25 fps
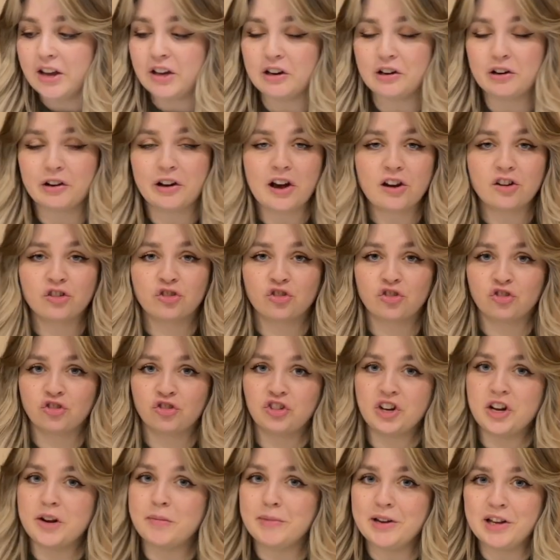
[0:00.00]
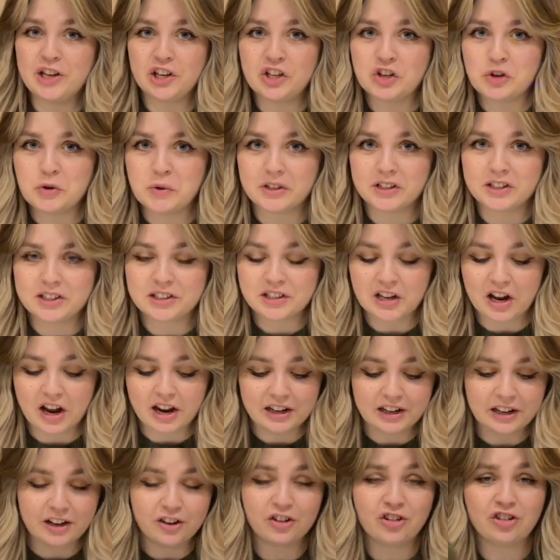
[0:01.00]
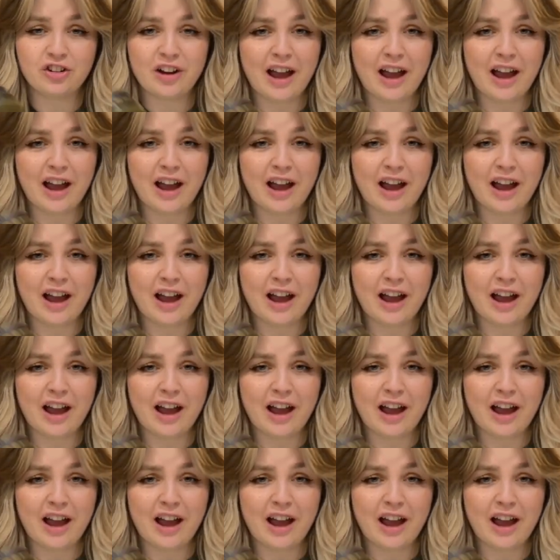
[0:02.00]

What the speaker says: you look extremely cute and stylish